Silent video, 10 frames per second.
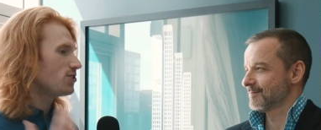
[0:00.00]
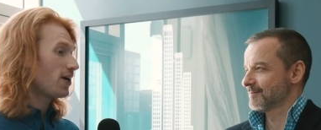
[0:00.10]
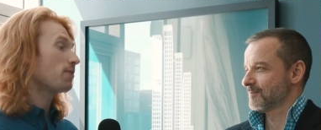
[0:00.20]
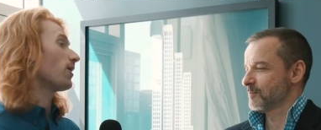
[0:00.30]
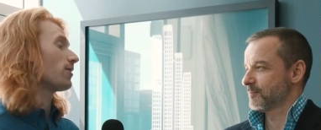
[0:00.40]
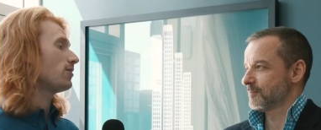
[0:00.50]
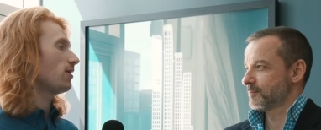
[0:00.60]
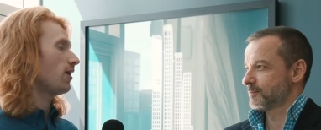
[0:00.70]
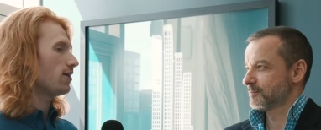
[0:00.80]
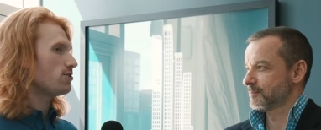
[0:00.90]
Speaker 1: Checkmarx
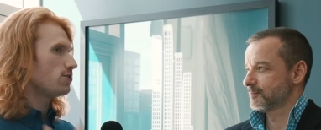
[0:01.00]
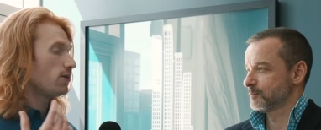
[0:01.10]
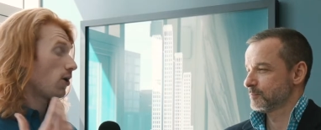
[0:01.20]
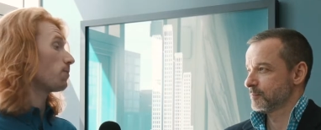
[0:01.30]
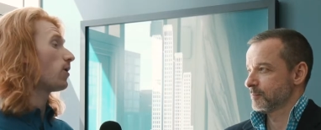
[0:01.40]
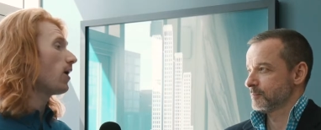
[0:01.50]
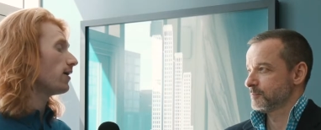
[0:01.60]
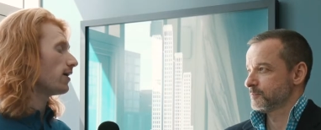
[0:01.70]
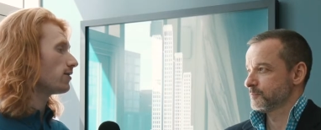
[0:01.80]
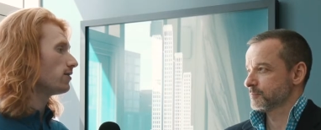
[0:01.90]
and our
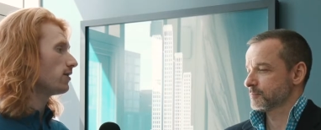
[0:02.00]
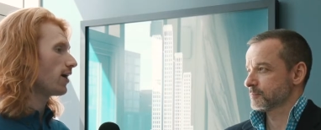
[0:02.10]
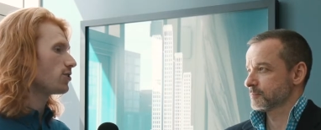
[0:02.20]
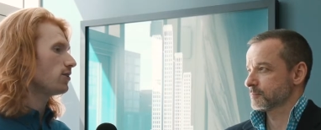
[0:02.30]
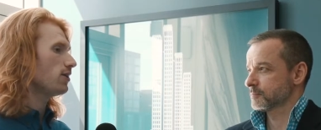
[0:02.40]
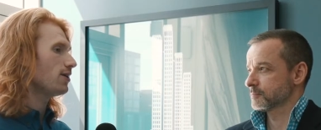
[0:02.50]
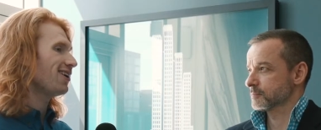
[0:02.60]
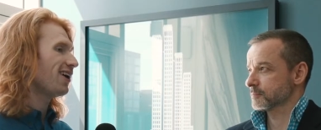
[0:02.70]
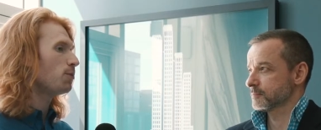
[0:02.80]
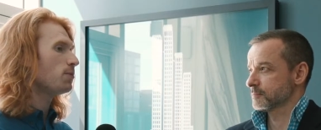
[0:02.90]
products actually
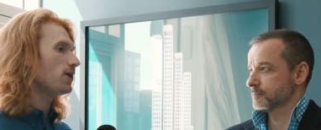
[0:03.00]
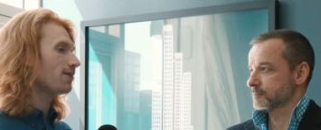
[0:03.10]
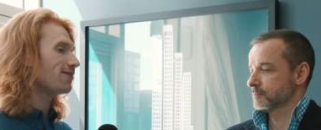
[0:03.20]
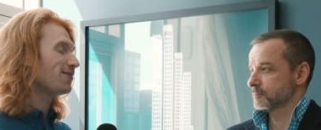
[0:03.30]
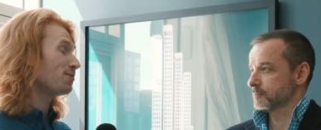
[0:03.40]
helping